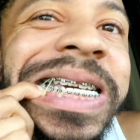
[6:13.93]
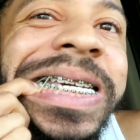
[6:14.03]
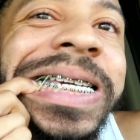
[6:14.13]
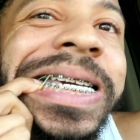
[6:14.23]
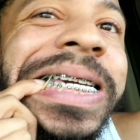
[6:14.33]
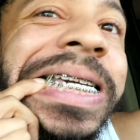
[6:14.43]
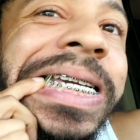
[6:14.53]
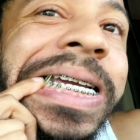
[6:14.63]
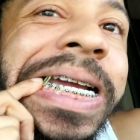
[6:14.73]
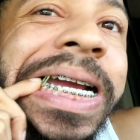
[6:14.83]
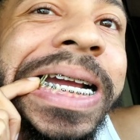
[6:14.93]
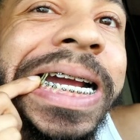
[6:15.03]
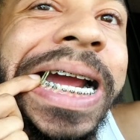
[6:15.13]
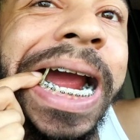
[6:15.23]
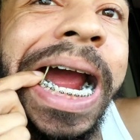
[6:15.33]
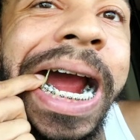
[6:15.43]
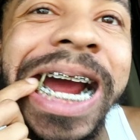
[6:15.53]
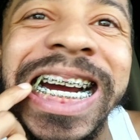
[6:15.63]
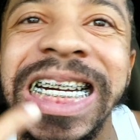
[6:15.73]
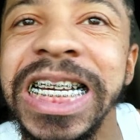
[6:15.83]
No one is speaking in this clip.